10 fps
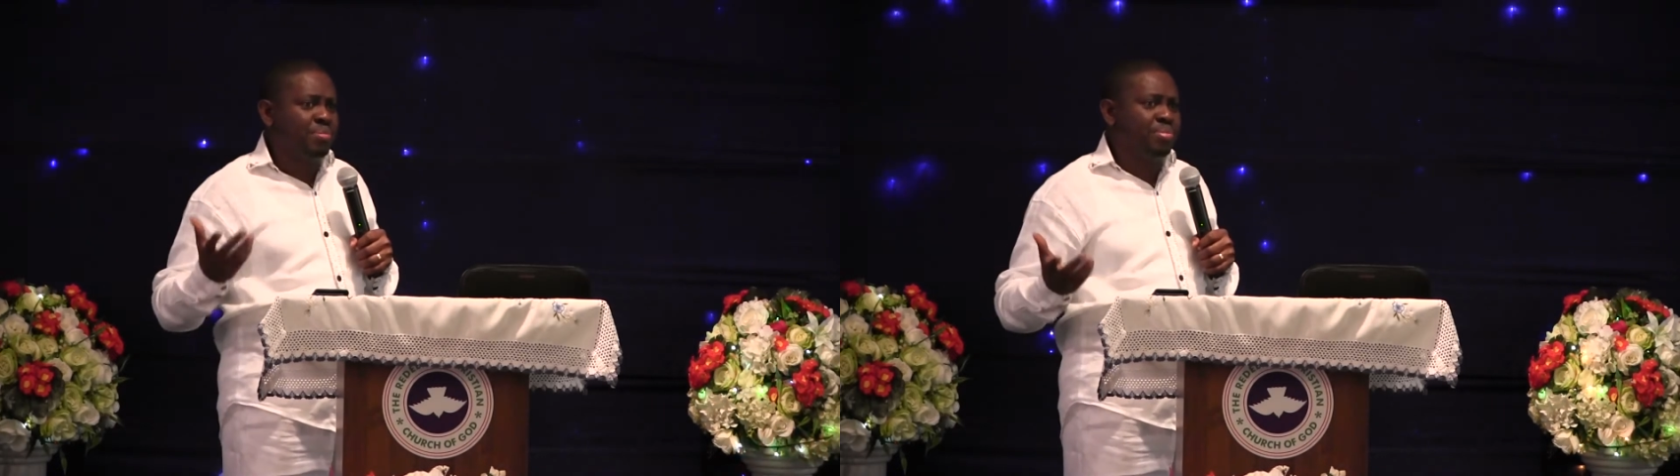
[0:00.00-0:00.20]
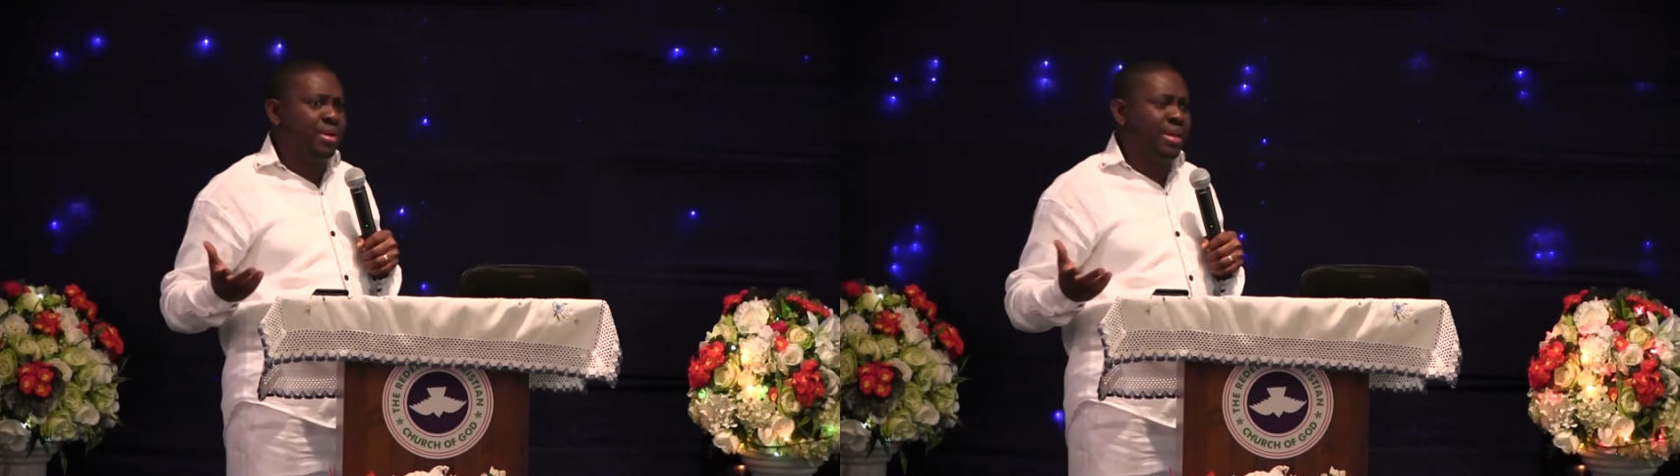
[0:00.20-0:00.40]

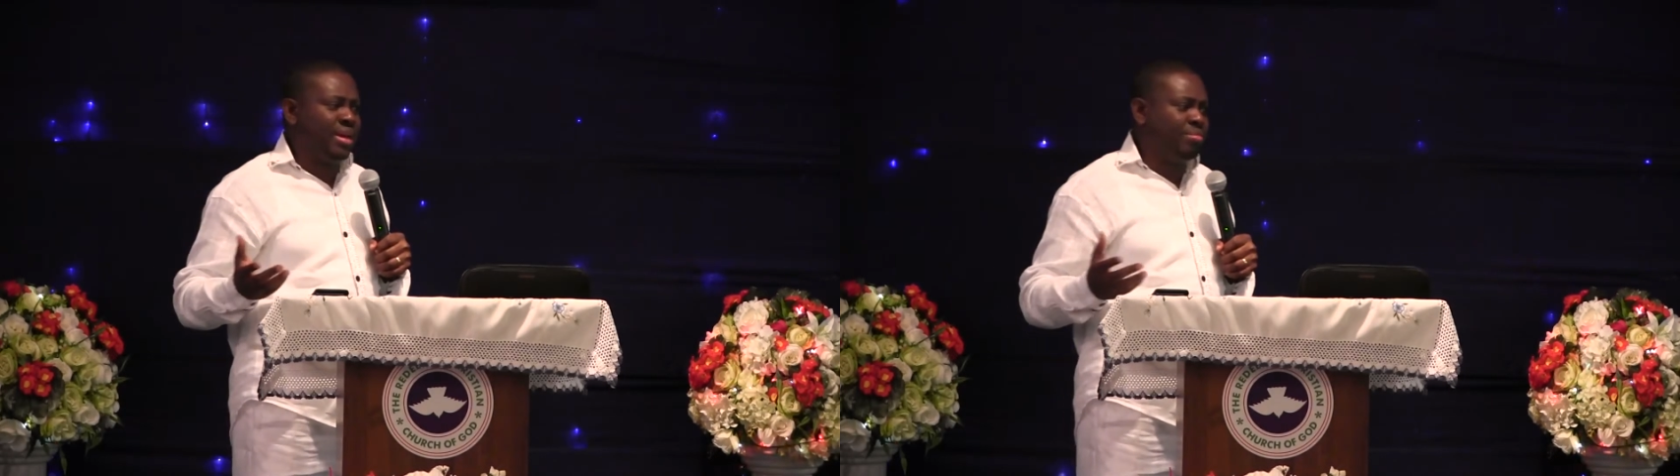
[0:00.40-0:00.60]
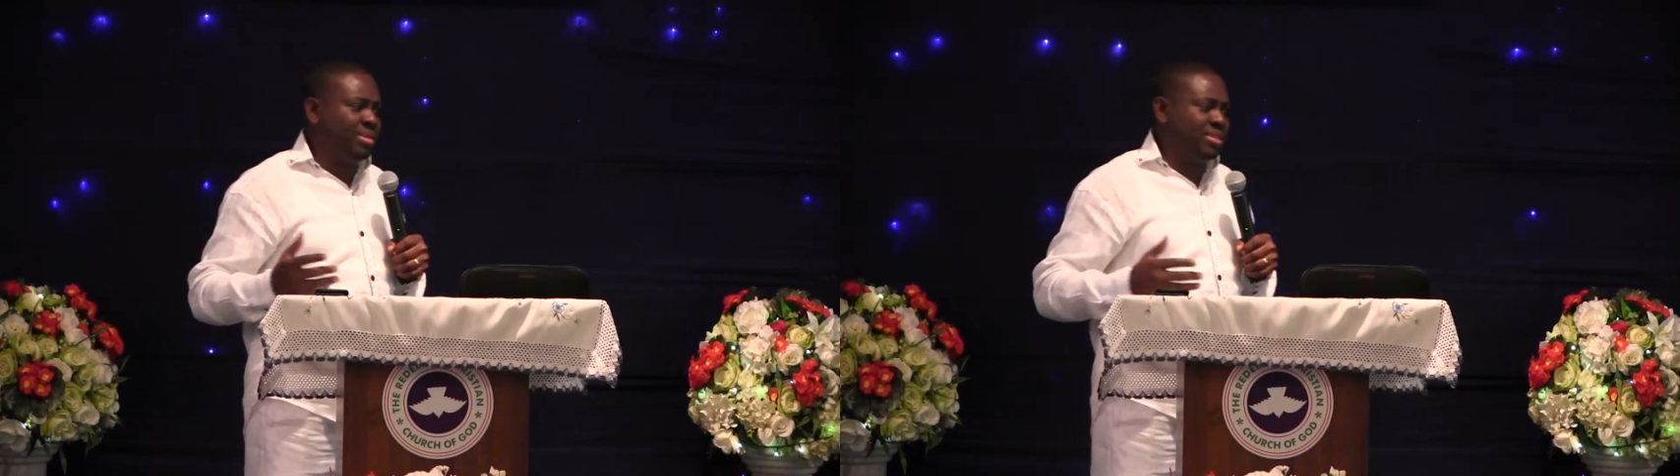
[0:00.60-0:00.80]

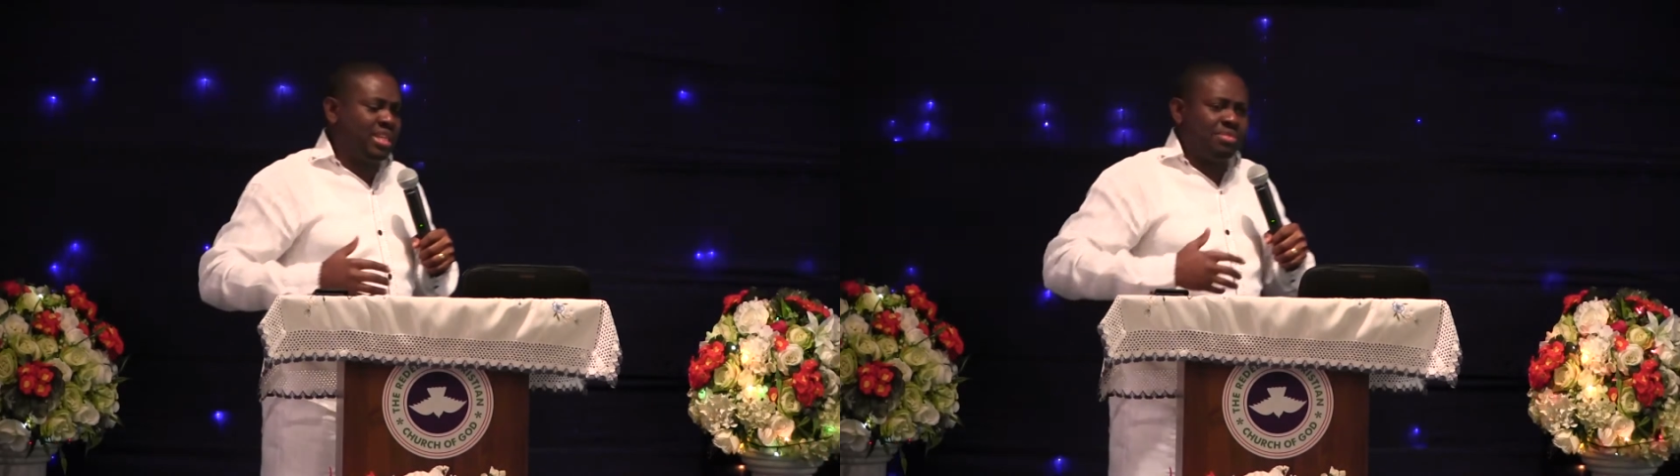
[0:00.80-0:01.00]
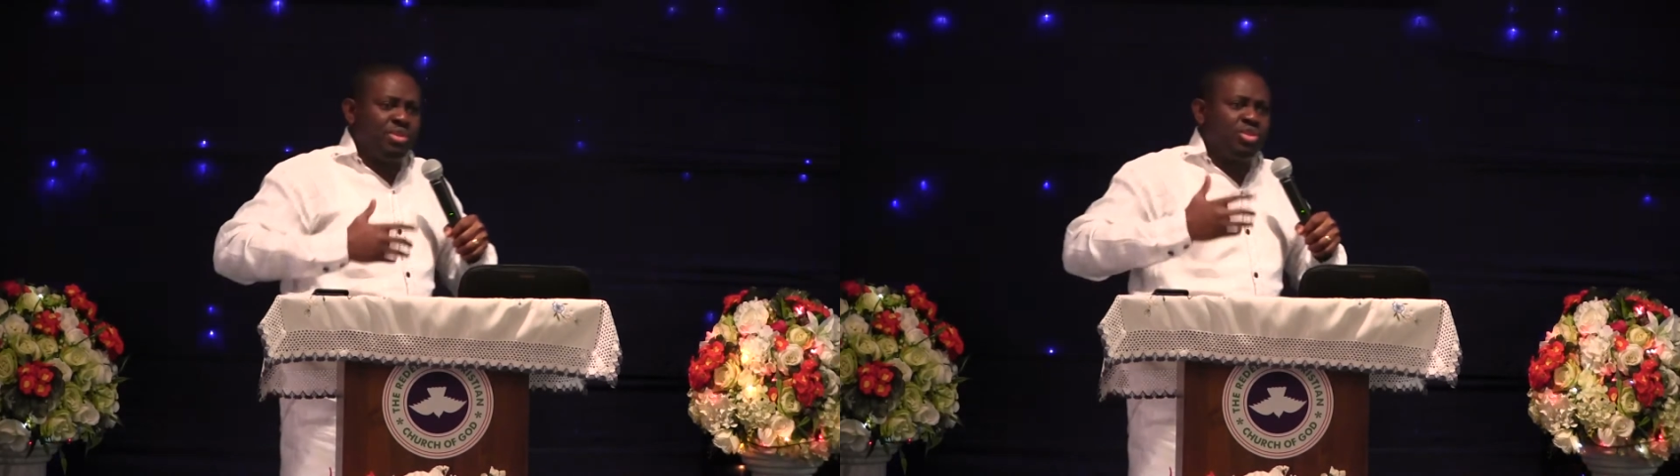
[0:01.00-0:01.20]
prayer, but it
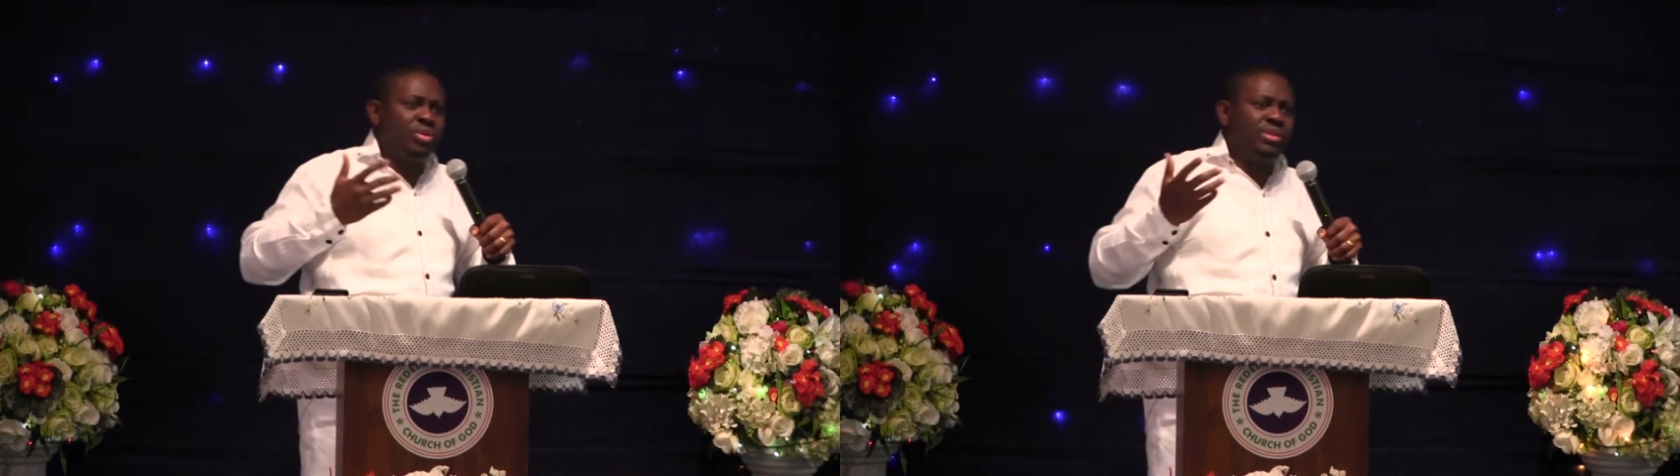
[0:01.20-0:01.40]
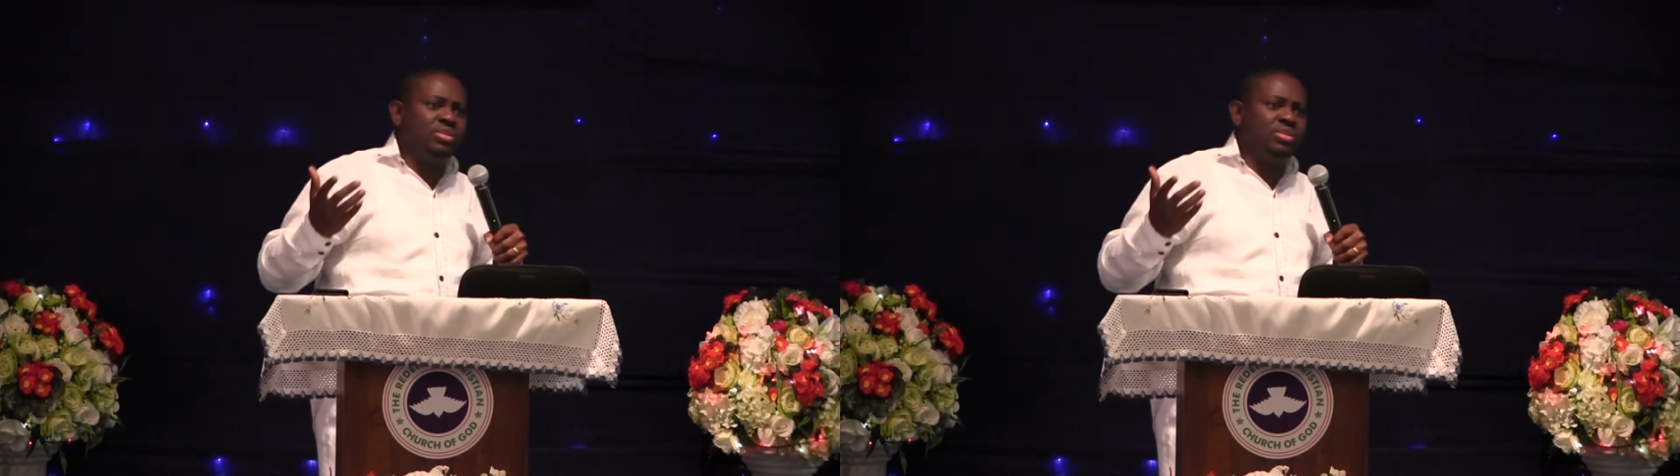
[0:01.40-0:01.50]
has been turned